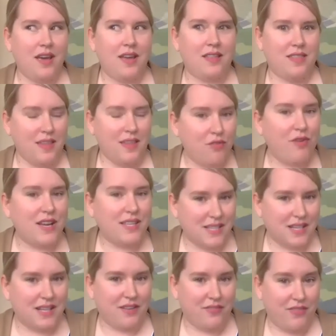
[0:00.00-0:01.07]

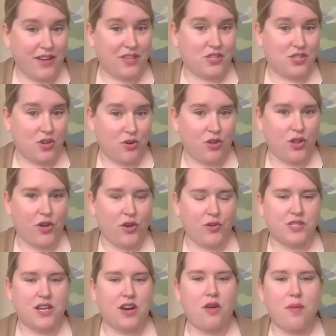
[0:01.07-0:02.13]
Theoretically, if I could sew
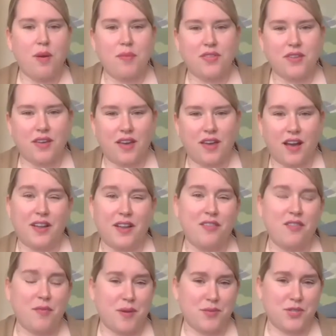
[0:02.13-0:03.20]
clothes, and I remember thinking, I'll
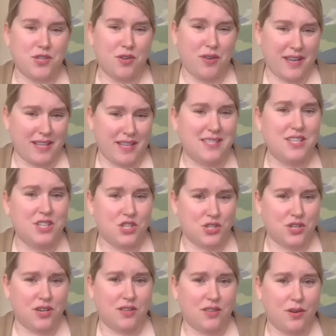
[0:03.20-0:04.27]
never be able to sew like a
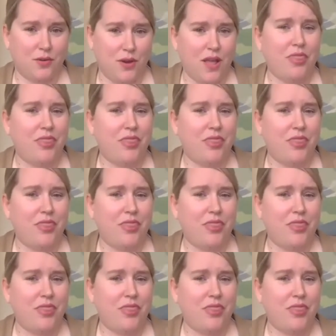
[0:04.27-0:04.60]
t-shirt though.